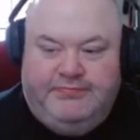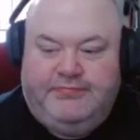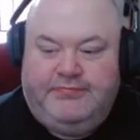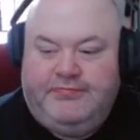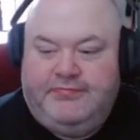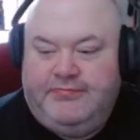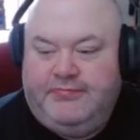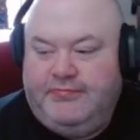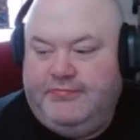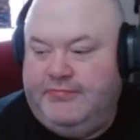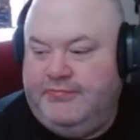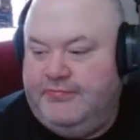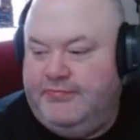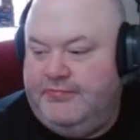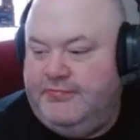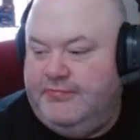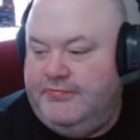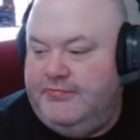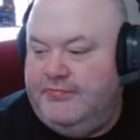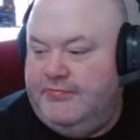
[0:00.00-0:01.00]

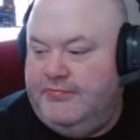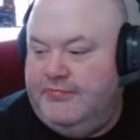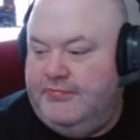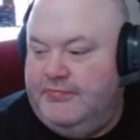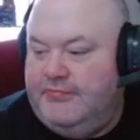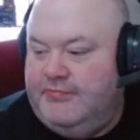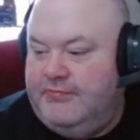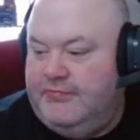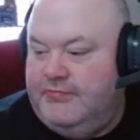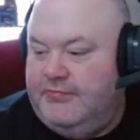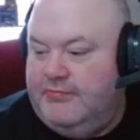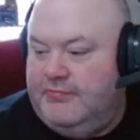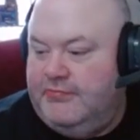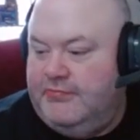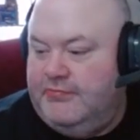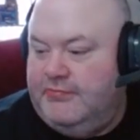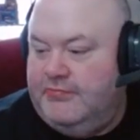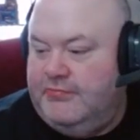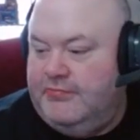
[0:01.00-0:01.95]
(no one is talking)